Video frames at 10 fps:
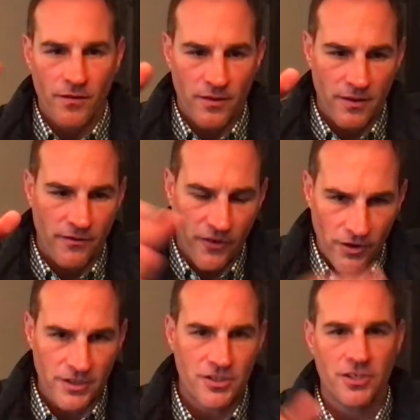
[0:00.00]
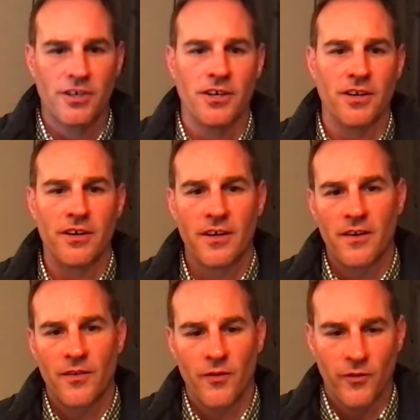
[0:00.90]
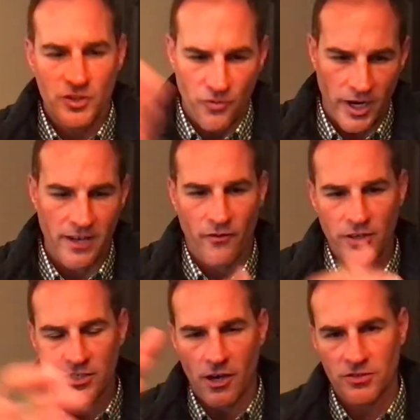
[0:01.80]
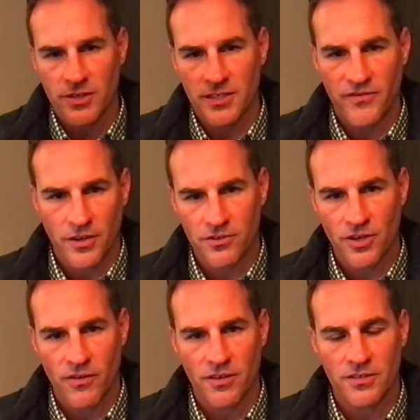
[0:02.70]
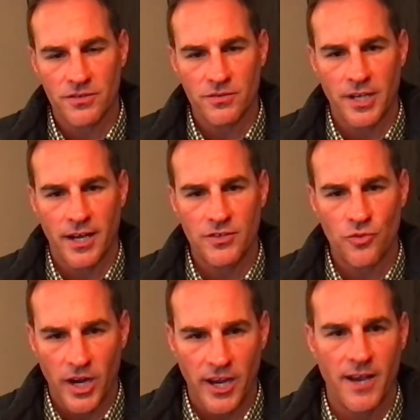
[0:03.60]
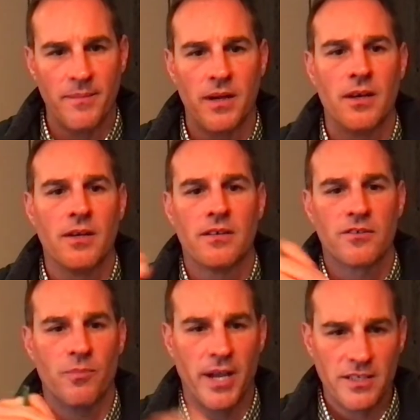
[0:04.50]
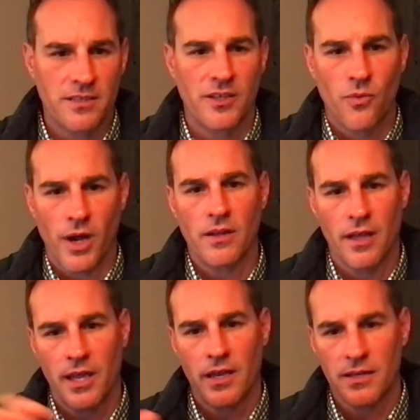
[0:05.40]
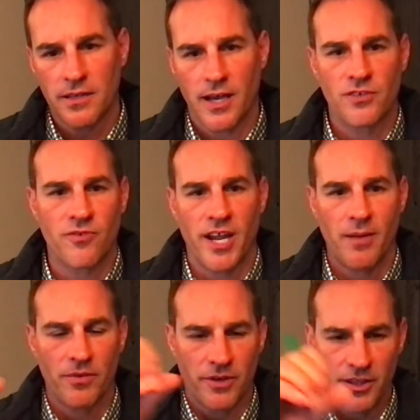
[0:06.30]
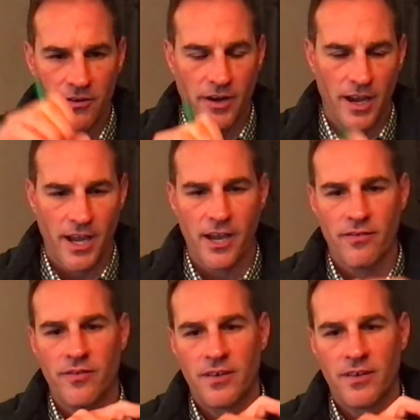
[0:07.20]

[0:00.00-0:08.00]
the furniture, which also gets filtered over to Dodge Ram. So basically, White Lake and Dodge Ram will either have